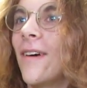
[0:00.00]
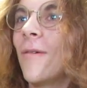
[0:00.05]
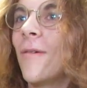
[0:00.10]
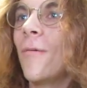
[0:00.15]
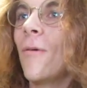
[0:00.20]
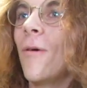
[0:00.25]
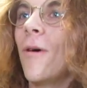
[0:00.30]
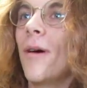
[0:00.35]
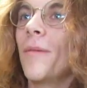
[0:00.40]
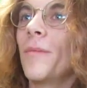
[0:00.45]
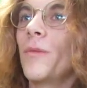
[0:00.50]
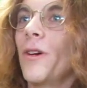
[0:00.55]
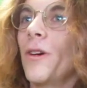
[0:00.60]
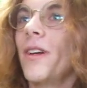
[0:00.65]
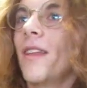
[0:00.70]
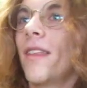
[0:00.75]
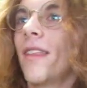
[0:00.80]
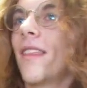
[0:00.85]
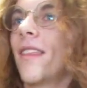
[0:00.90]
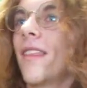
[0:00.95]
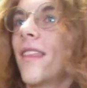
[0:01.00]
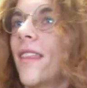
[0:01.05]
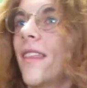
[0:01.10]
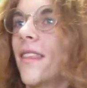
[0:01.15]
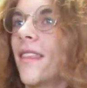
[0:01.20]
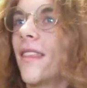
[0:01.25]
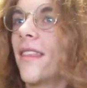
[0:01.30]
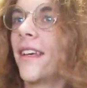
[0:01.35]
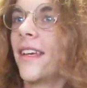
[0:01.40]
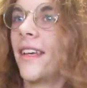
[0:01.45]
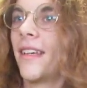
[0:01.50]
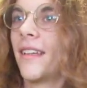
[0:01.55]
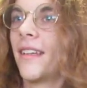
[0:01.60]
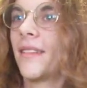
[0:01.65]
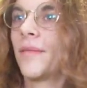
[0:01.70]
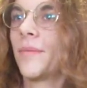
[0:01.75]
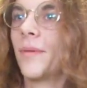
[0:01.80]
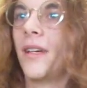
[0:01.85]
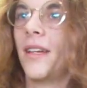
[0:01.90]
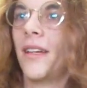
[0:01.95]
Well, I'm trying to, like,
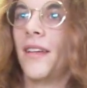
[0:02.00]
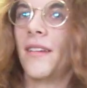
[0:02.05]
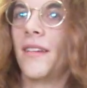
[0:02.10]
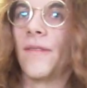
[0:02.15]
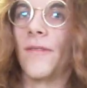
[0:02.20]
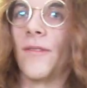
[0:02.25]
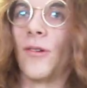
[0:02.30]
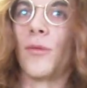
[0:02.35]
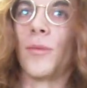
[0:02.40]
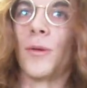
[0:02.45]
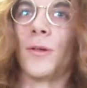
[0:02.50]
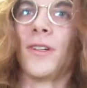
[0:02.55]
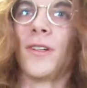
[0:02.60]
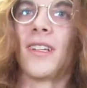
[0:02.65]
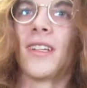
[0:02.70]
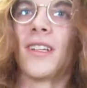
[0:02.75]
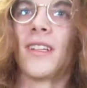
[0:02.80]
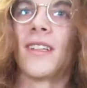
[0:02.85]
explain it verbally.